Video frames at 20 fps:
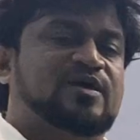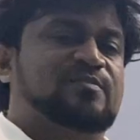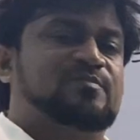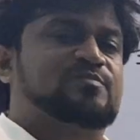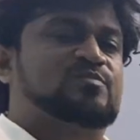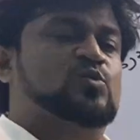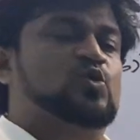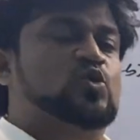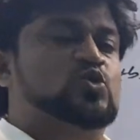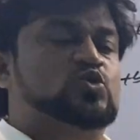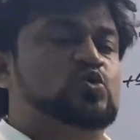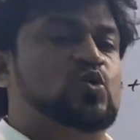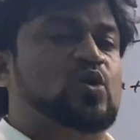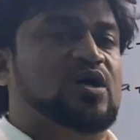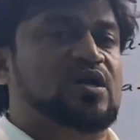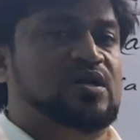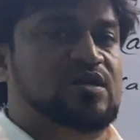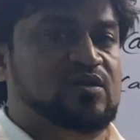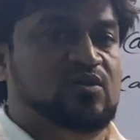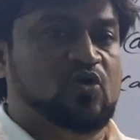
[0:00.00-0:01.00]
them, those who
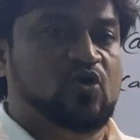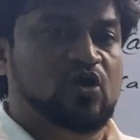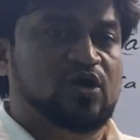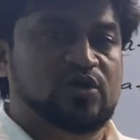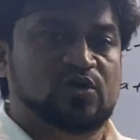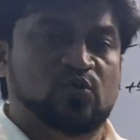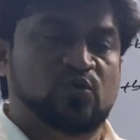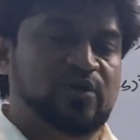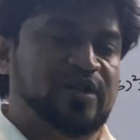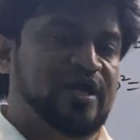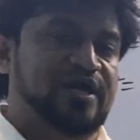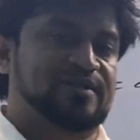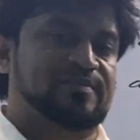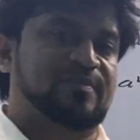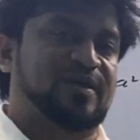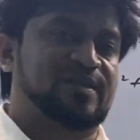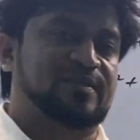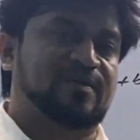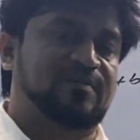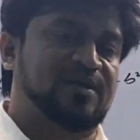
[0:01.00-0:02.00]
are not good at
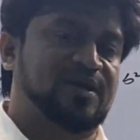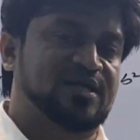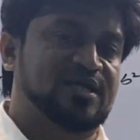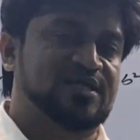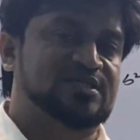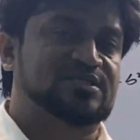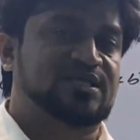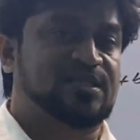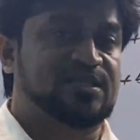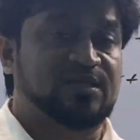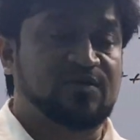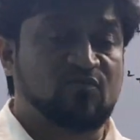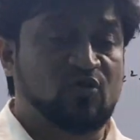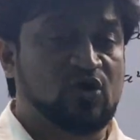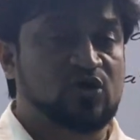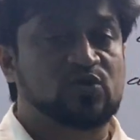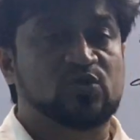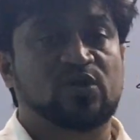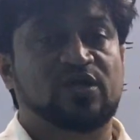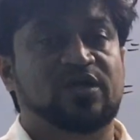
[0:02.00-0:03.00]
mathematics and they
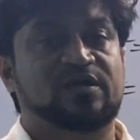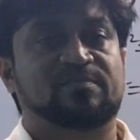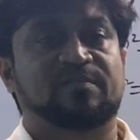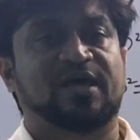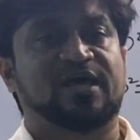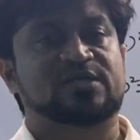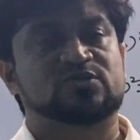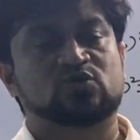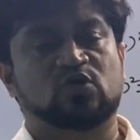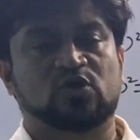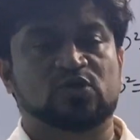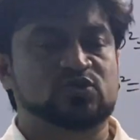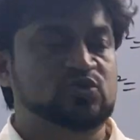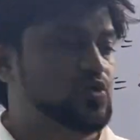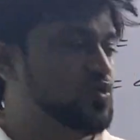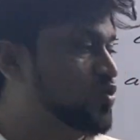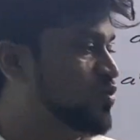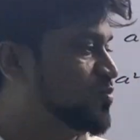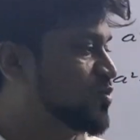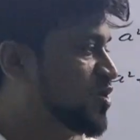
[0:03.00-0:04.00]
want to learn maths
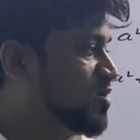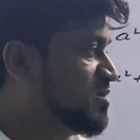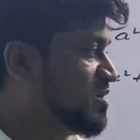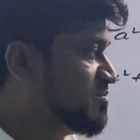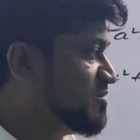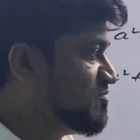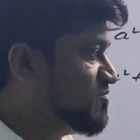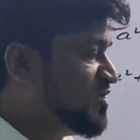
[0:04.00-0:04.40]
also, no problem.